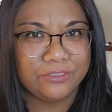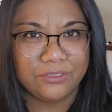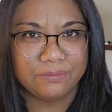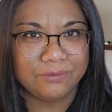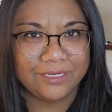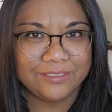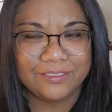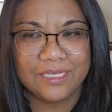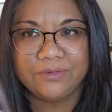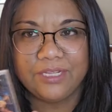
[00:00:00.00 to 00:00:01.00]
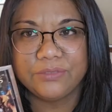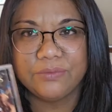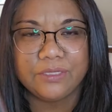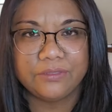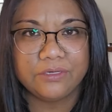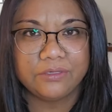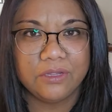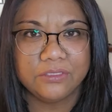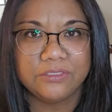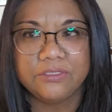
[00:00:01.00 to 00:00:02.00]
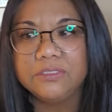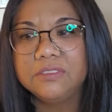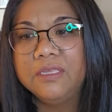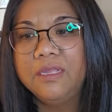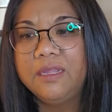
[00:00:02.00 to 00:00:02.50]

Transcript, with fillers: you know prices nowadays with other concerts.